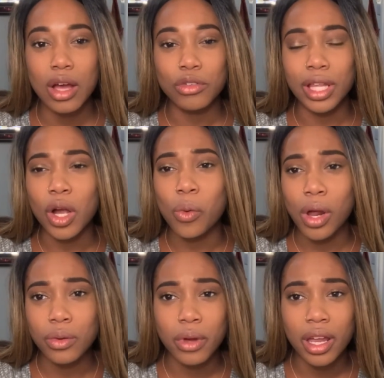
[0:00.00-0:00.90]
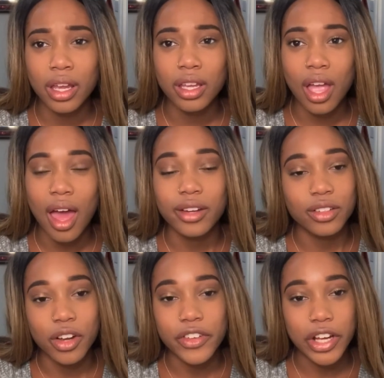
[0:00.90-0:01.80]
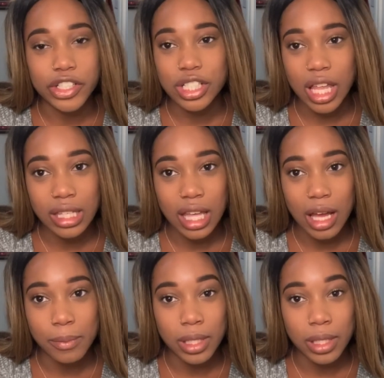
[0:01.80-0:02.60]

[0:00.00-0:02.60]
Or, like, a runway. I don't know if you understand that.